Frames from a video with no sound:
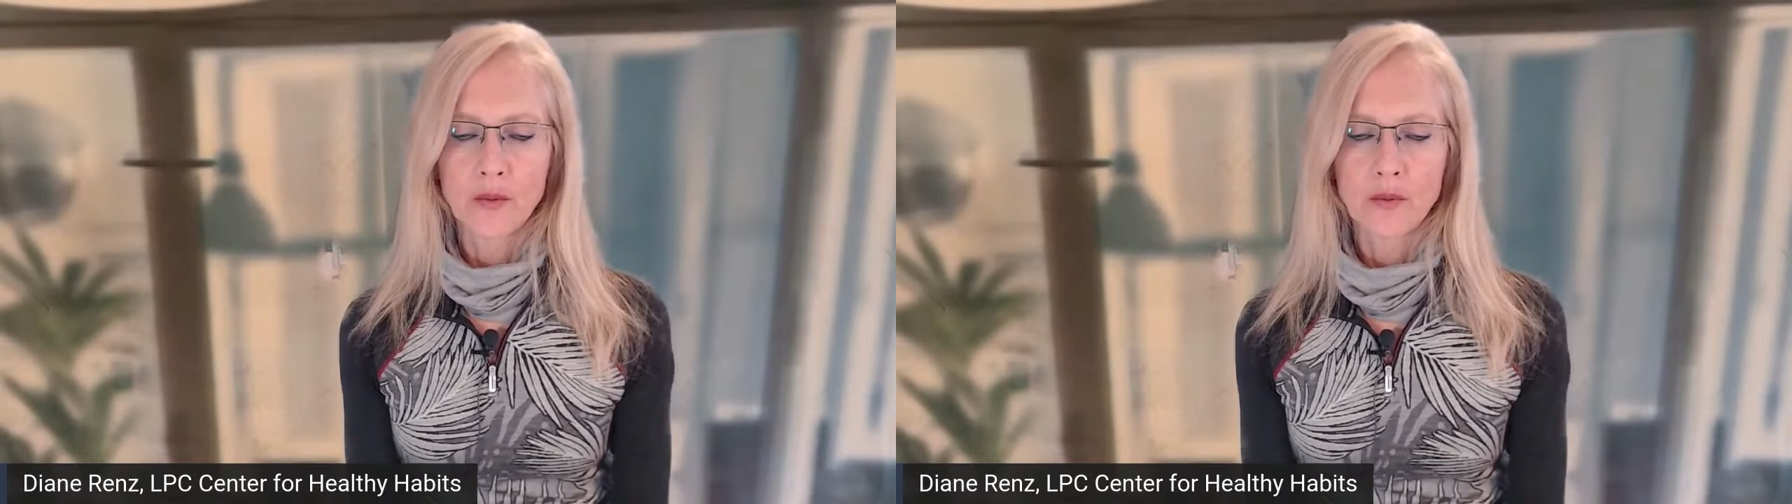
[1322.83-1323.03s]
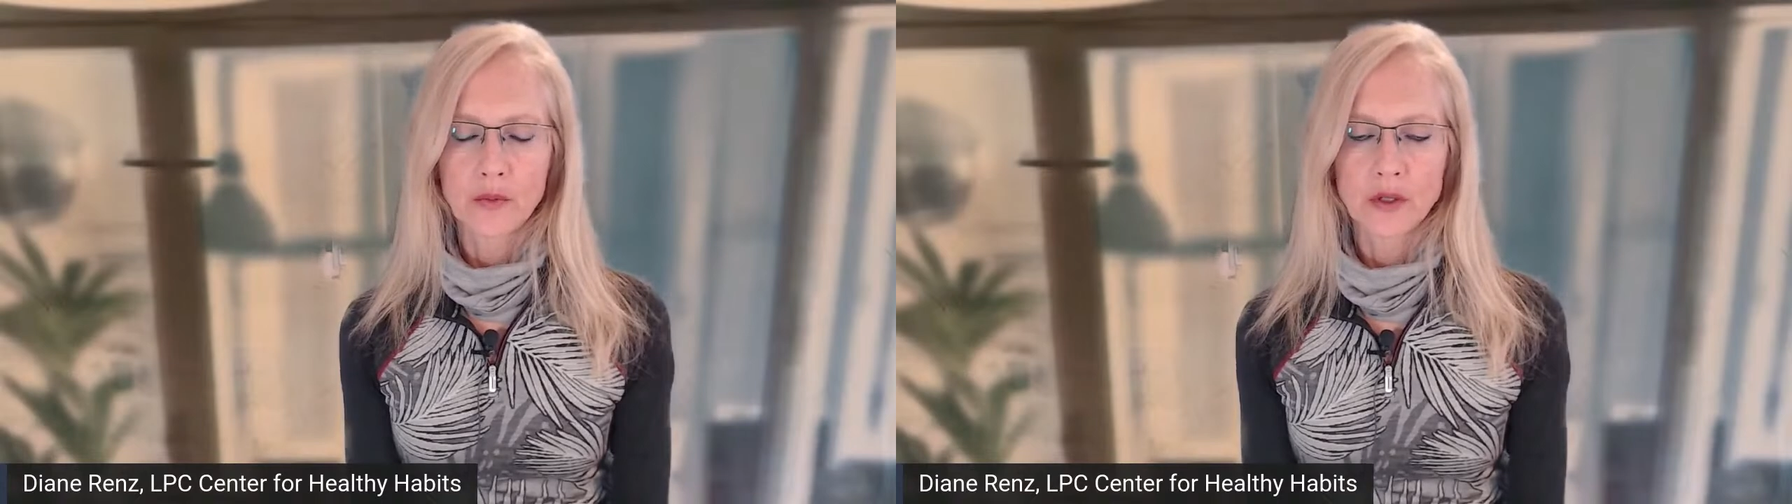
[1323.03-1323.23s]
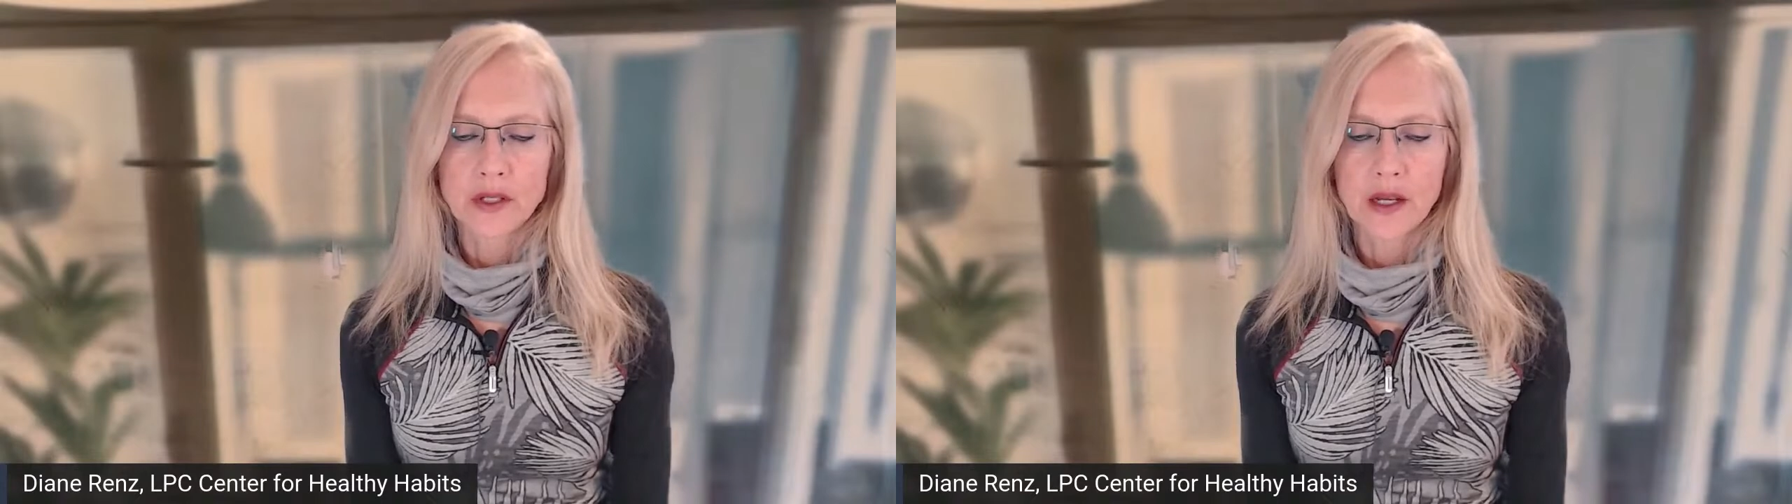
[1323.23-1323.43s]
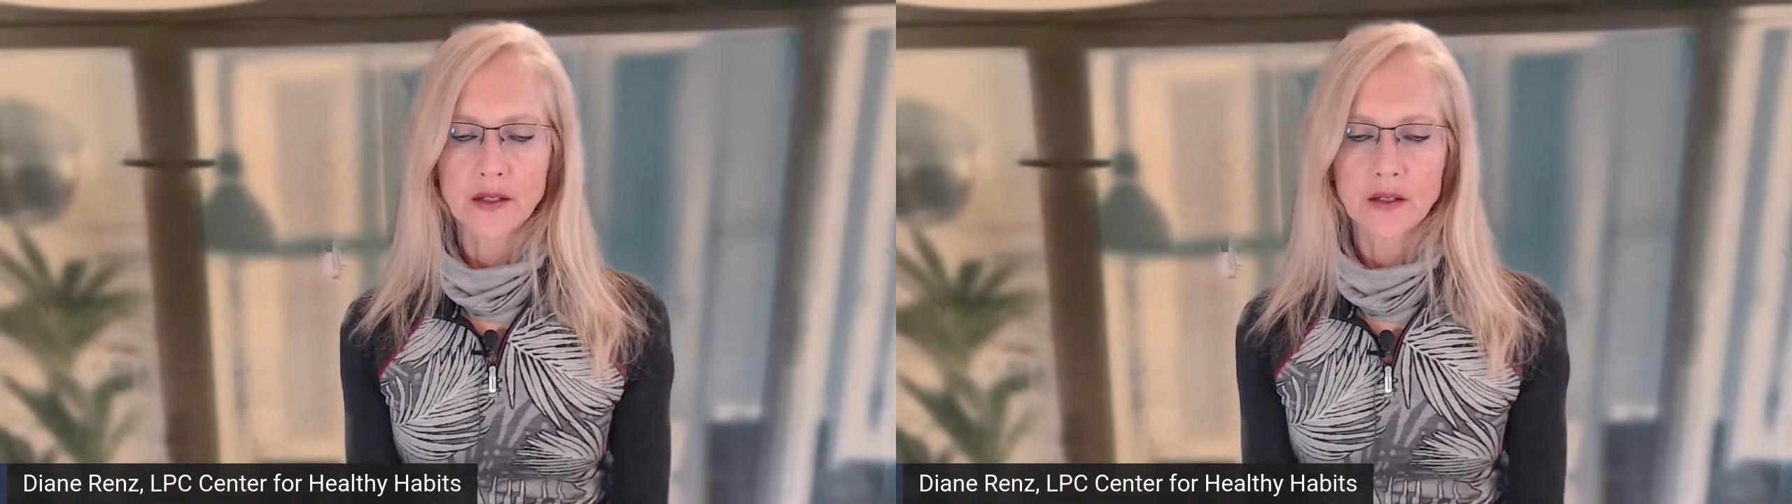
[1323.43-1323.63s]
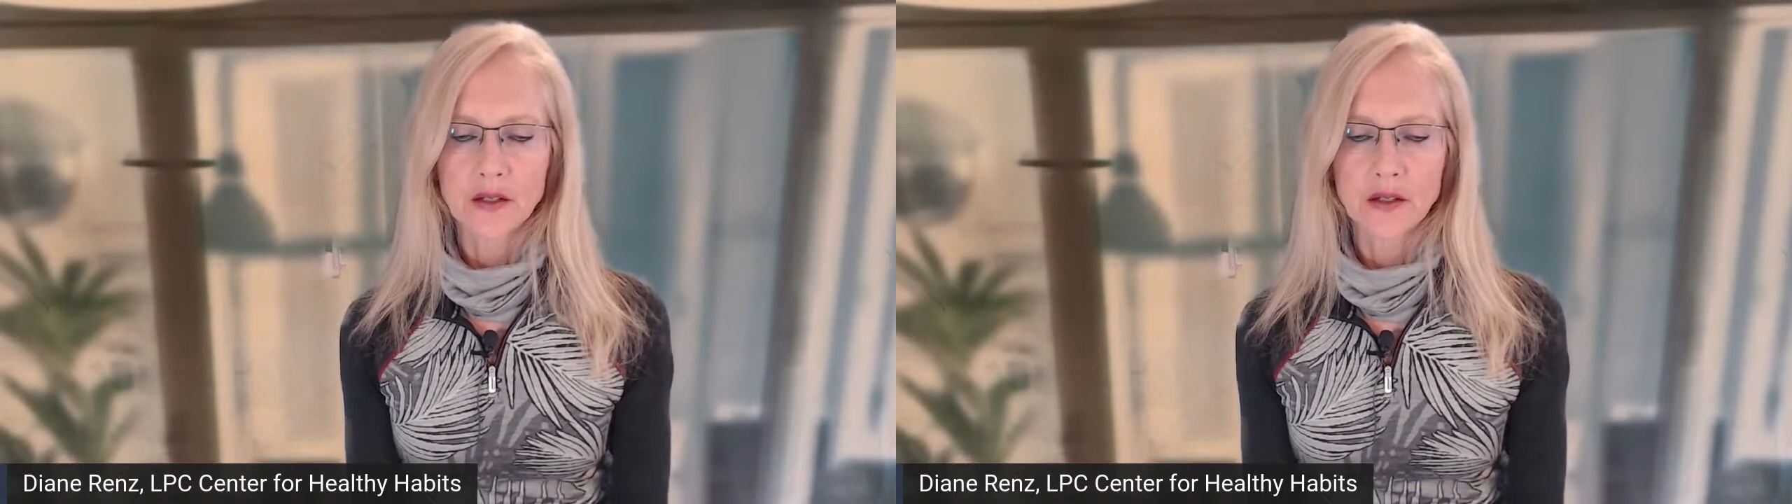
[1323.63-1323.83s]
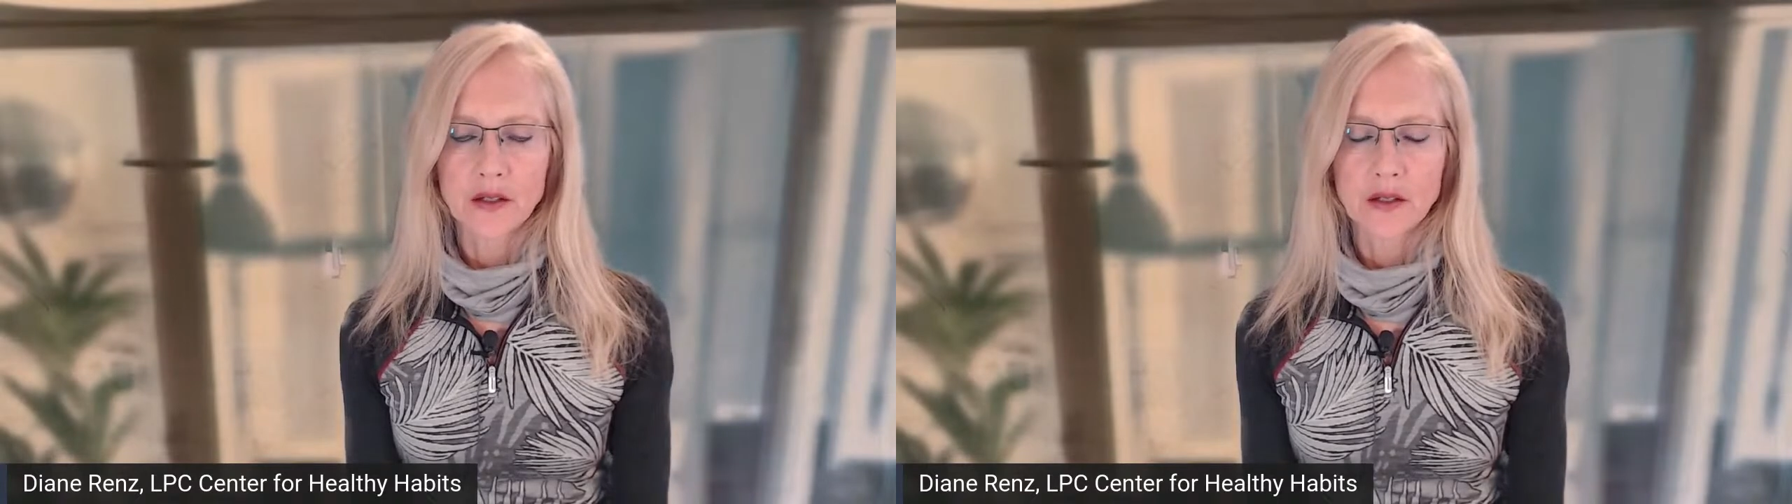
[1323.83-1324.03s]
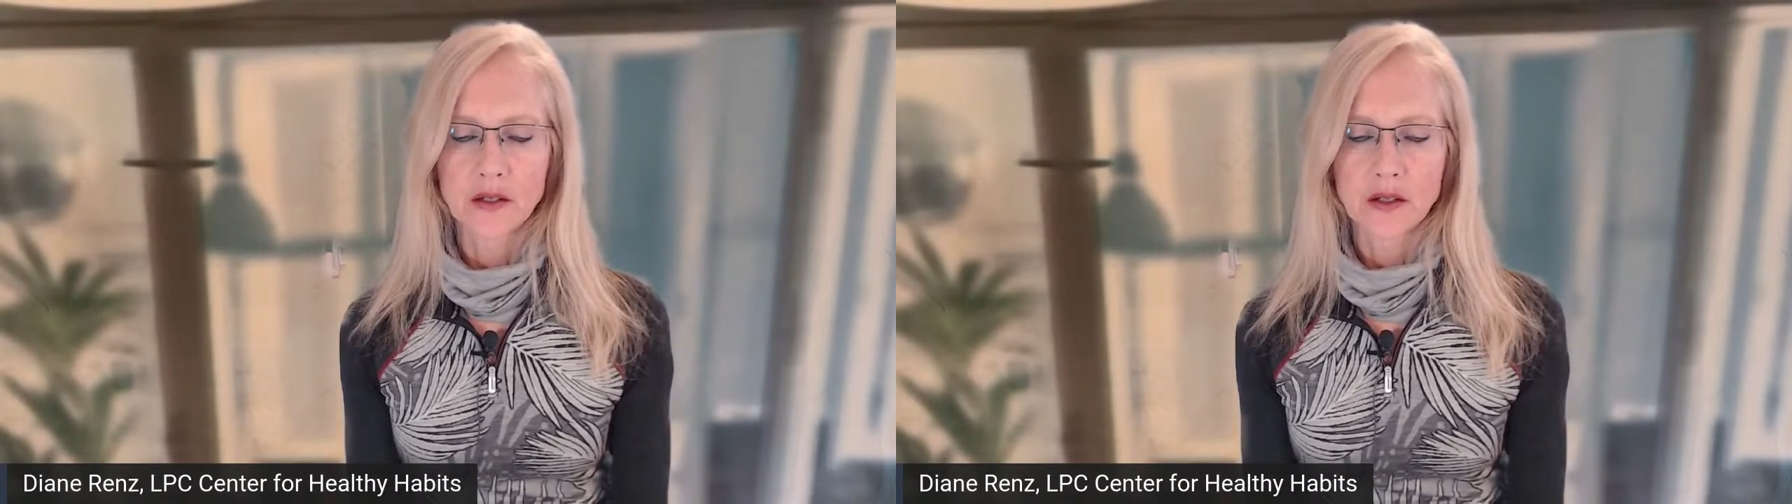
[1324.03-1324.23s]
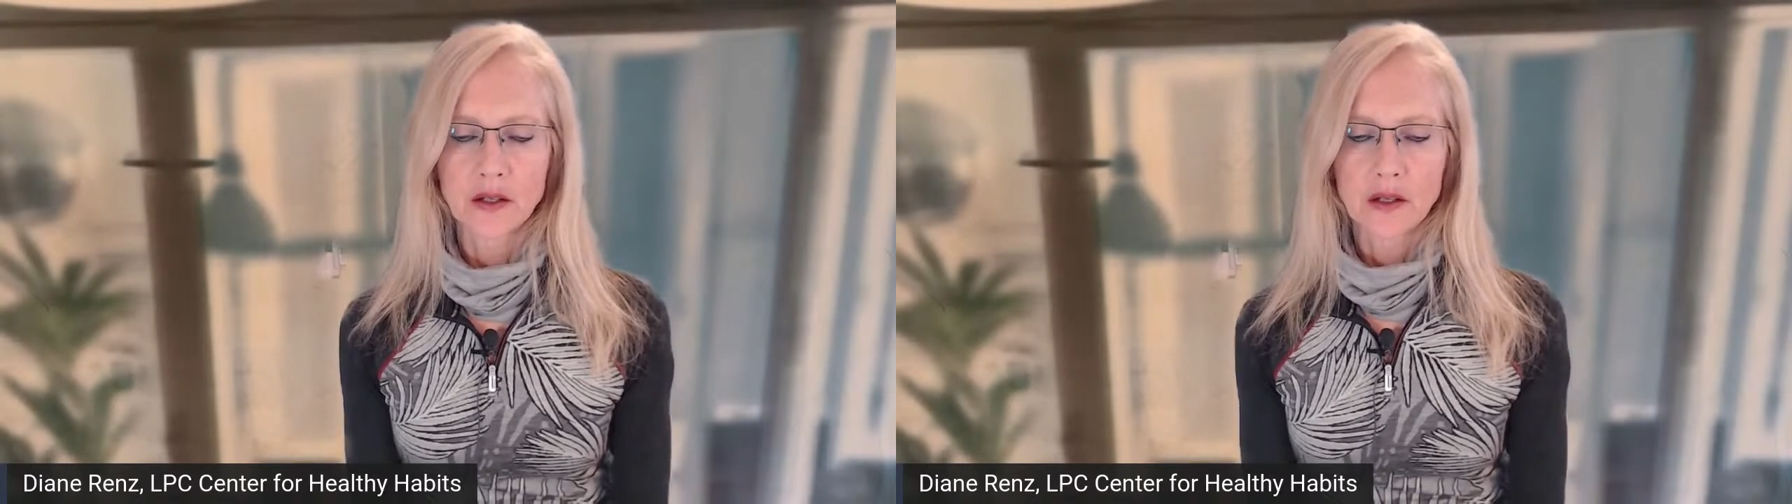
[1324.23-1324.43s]
protected,
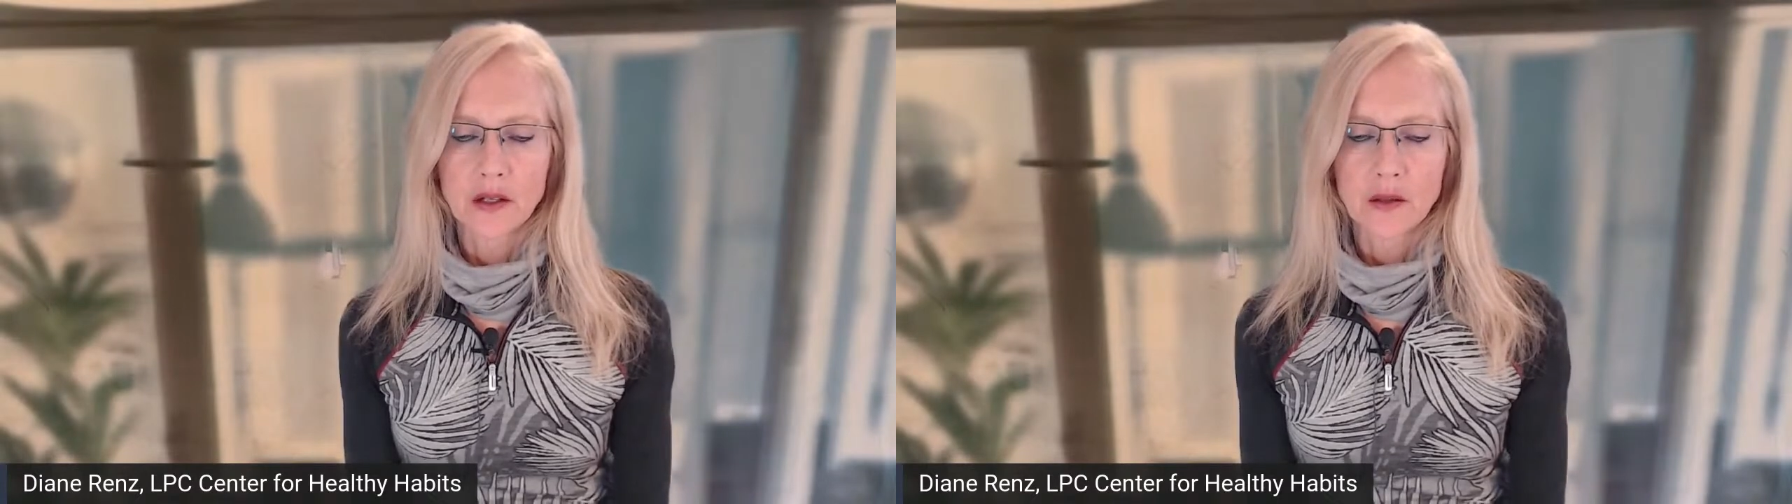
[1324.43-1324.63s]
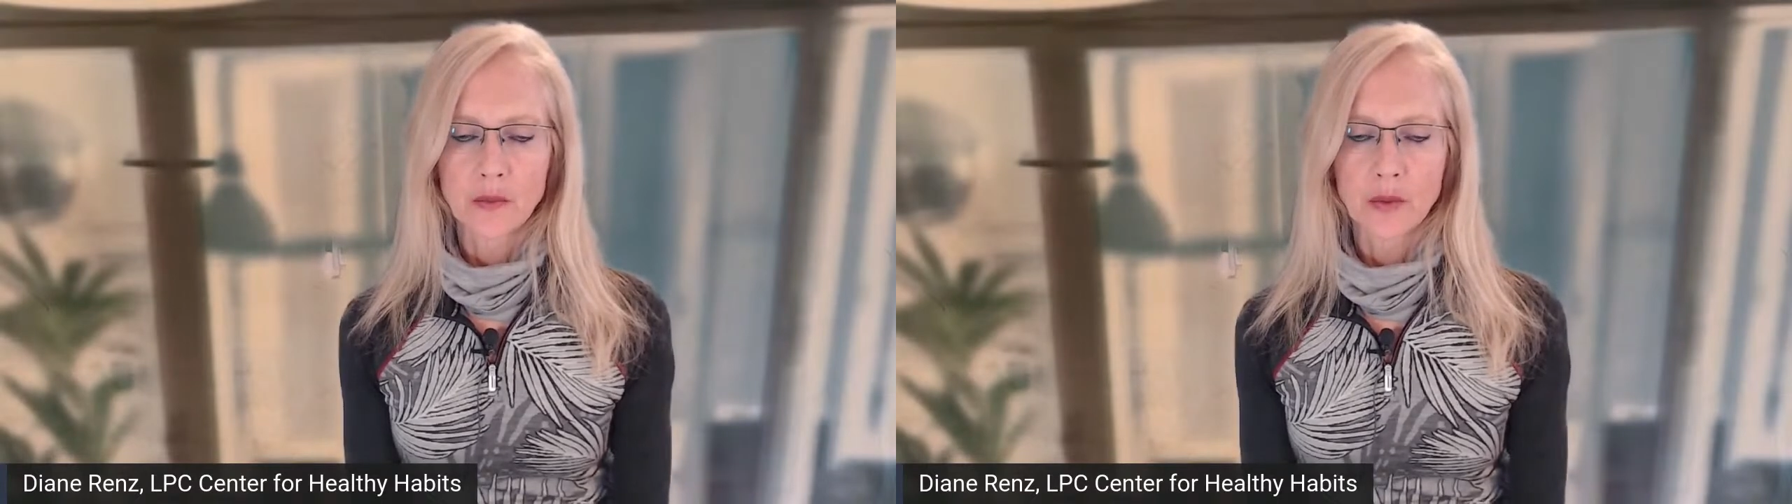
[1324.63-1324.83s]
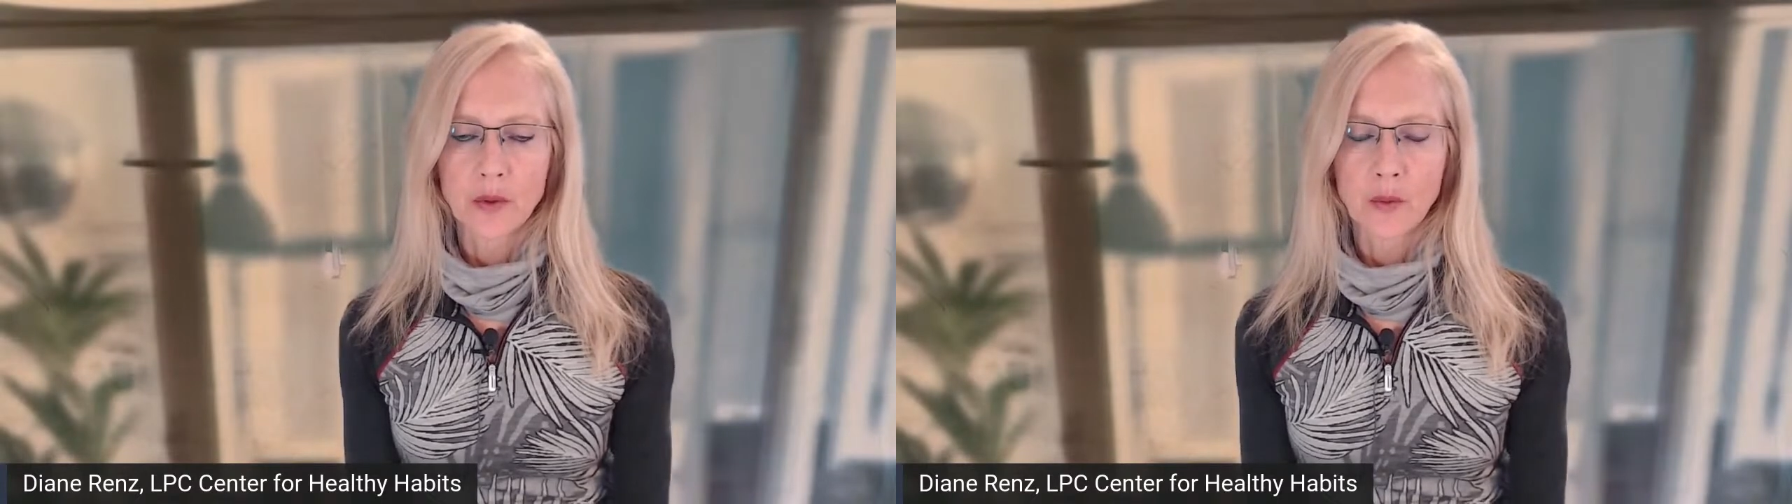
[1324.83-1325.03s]
but